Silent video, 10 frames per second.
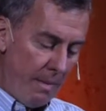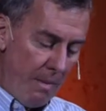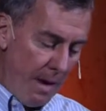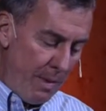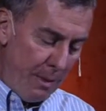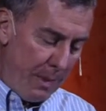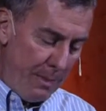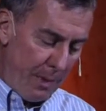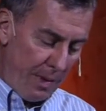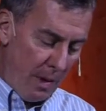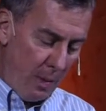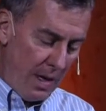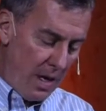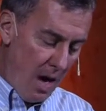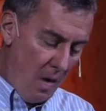Maybe the people that
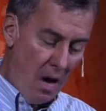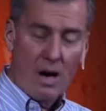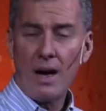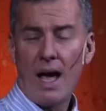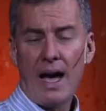we know aren't